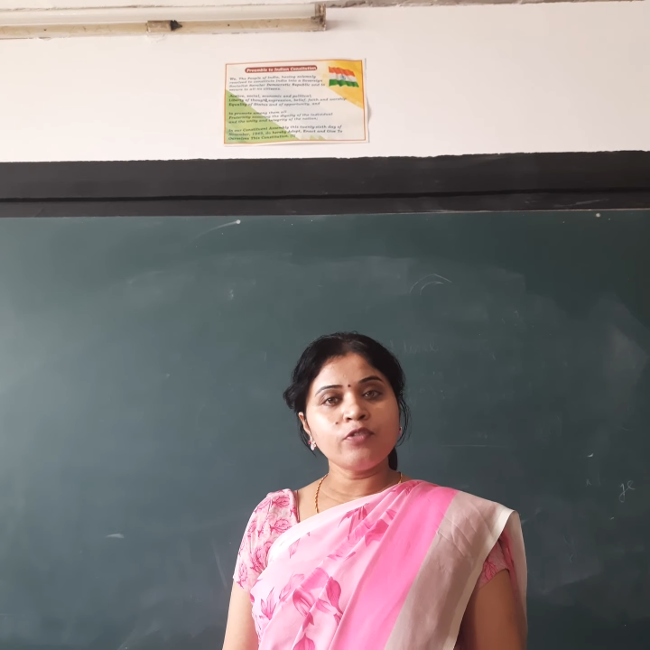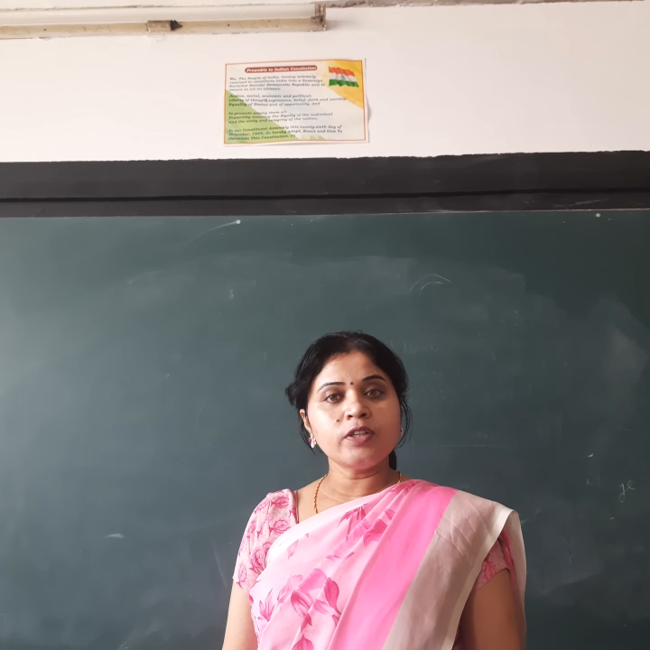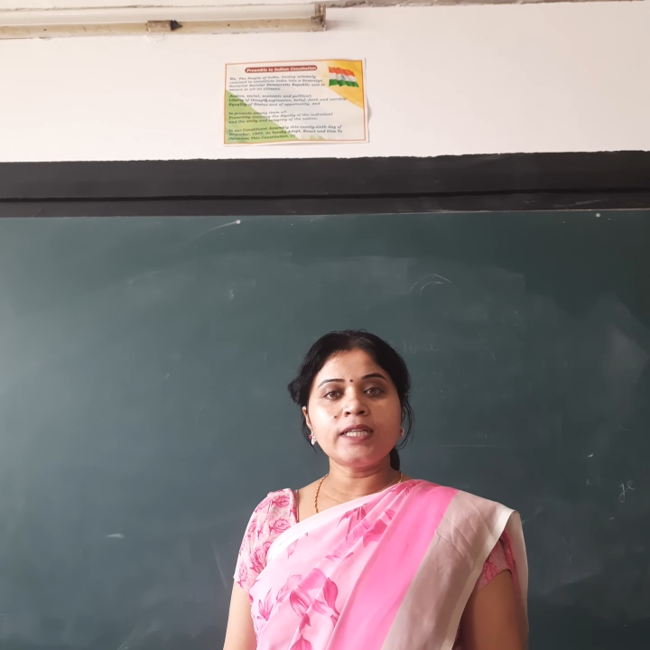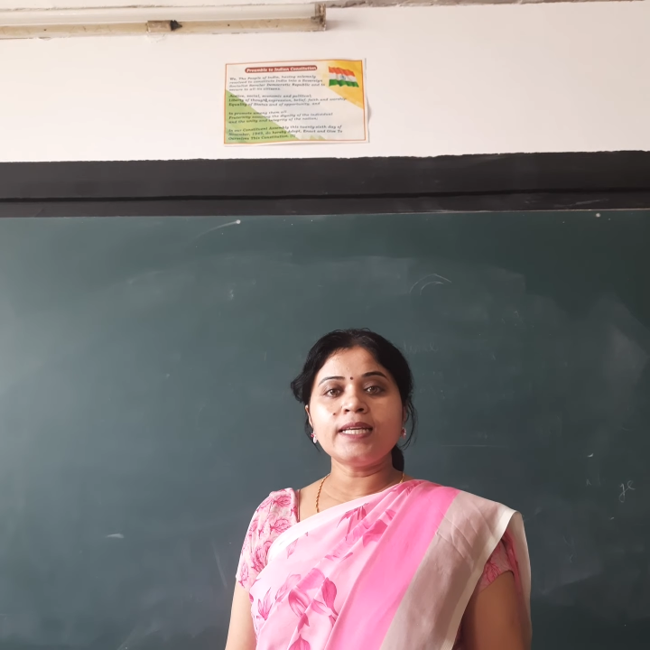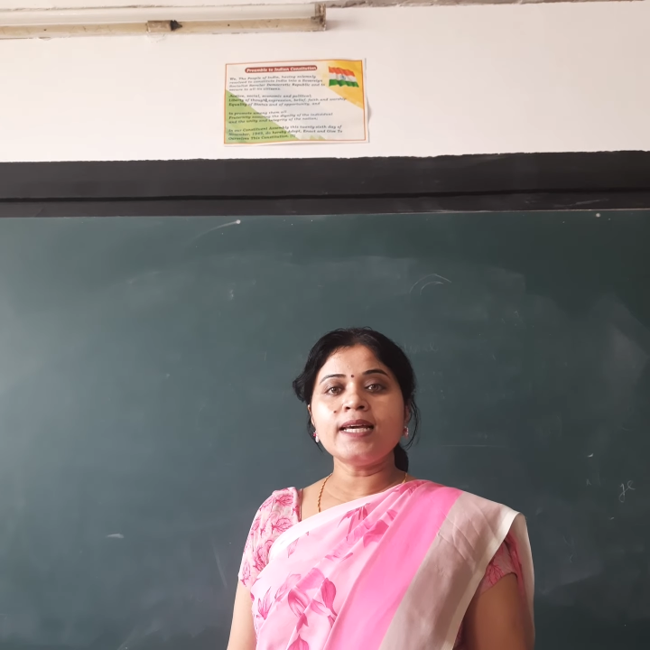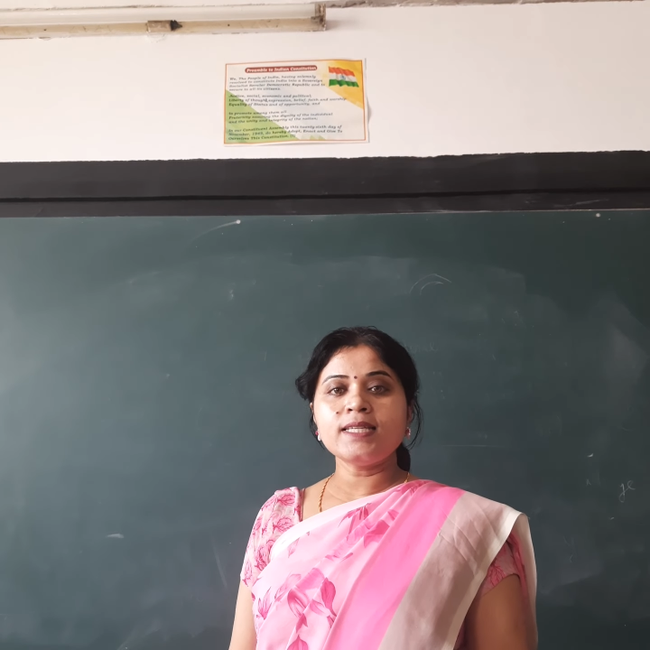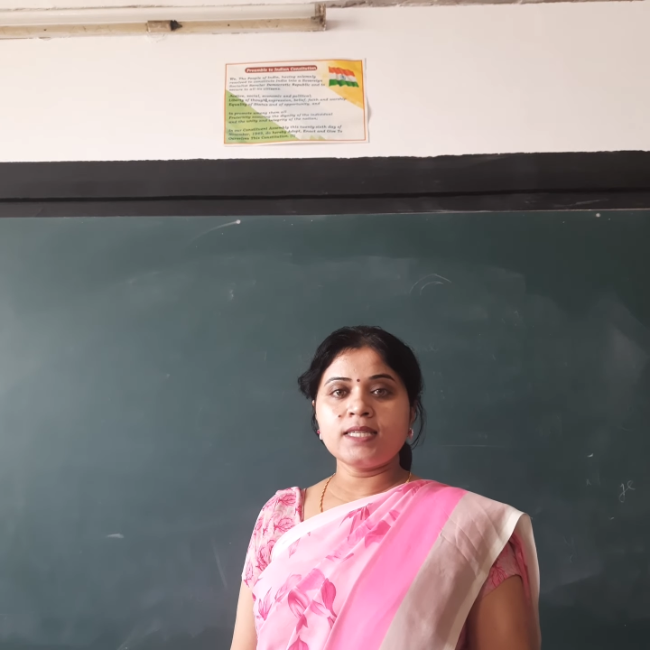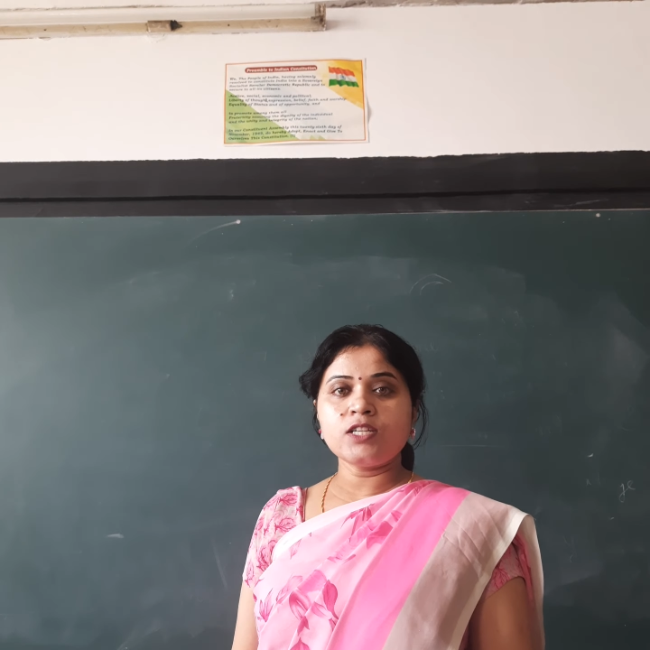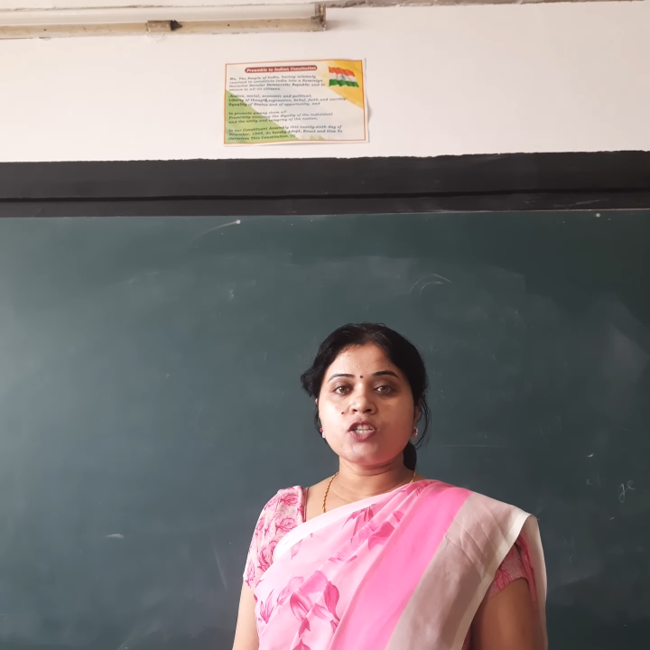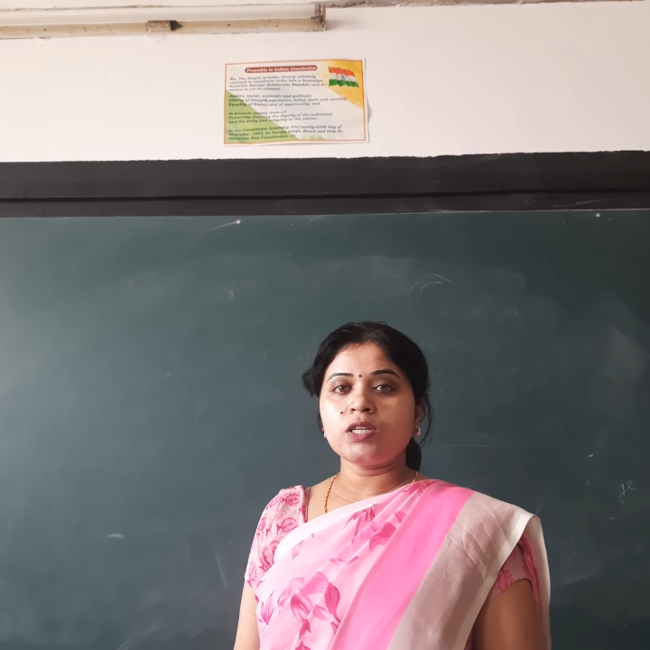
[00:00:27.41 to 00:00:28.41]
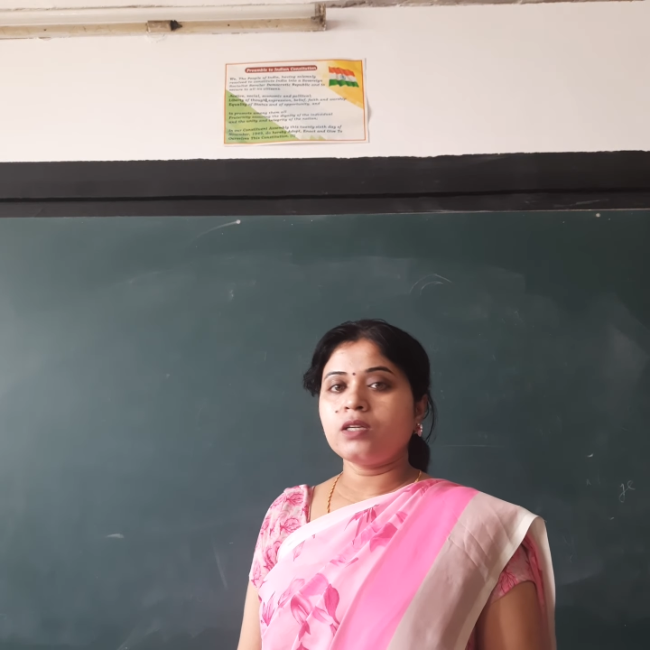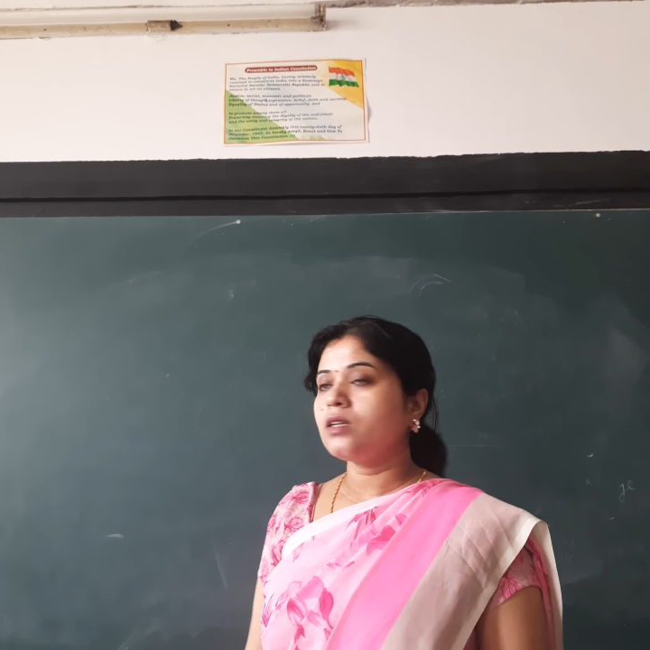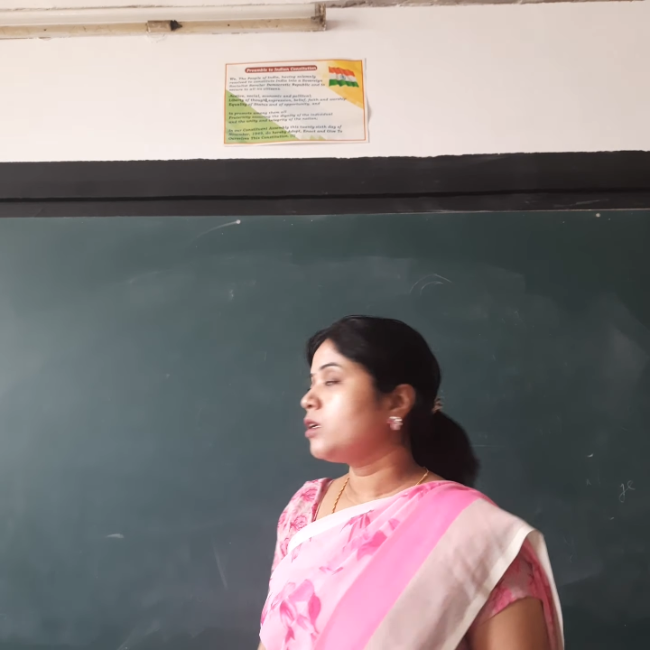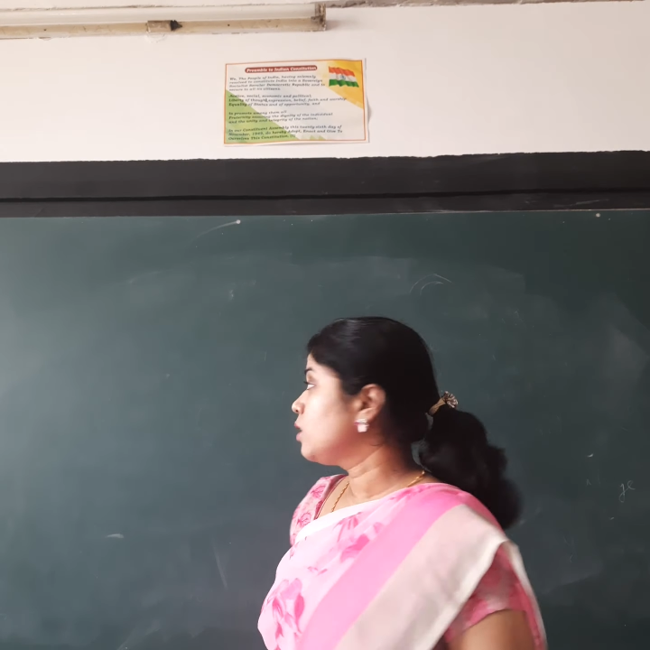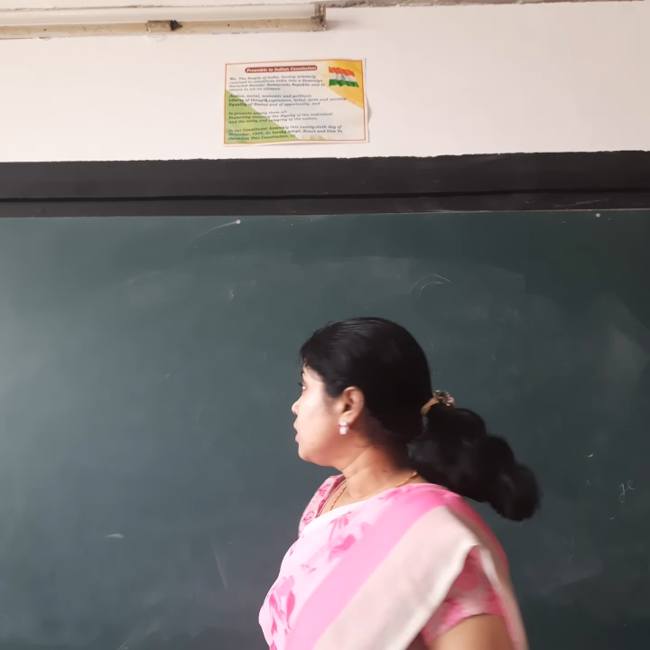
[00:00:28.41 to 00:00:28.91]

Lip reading: fertilization